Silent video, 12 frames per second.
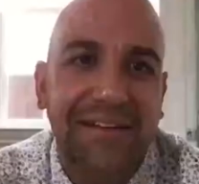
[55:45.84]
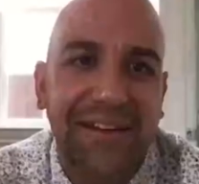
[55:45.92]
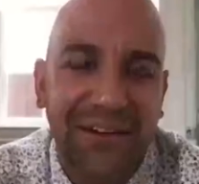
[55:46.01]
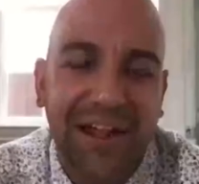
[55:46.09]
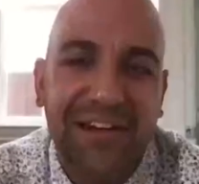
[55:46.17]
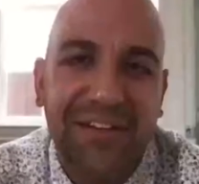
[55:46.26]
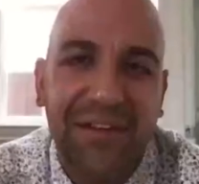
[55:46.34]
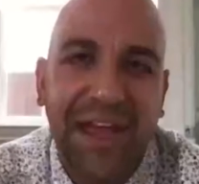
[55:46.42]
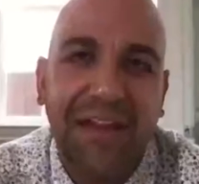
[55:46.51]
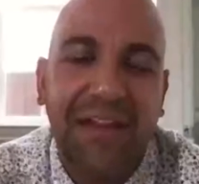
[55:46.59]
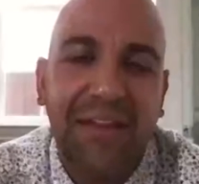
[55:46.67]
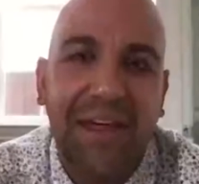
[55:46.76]
Okay, so
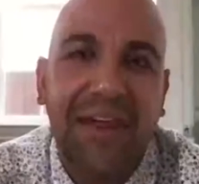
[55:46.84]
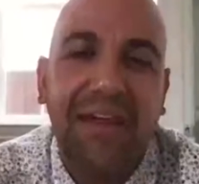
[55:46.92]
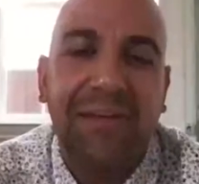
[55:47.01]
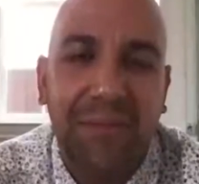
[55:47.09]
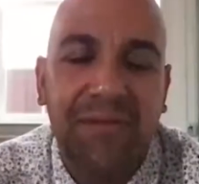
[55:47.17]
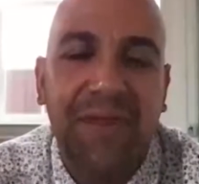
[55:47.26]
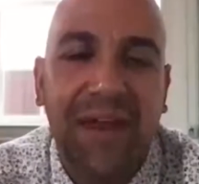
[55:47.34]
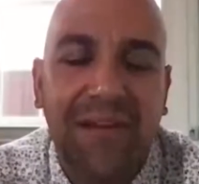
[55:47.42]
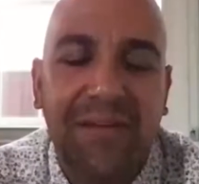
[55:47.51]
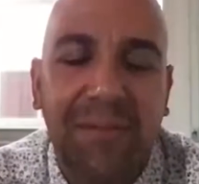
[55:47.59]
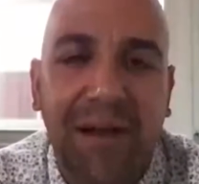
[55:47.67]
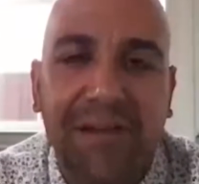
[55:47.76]
that is
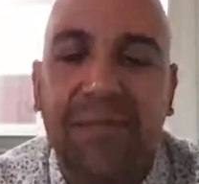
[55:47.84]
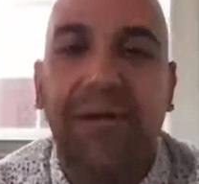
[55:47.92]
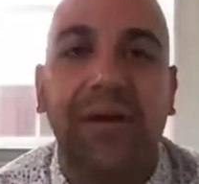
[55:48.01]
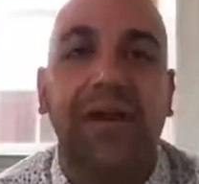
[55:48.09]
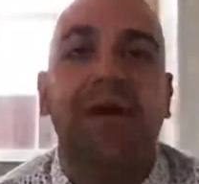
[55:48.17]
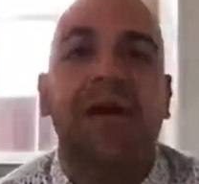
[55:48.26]
a possibility.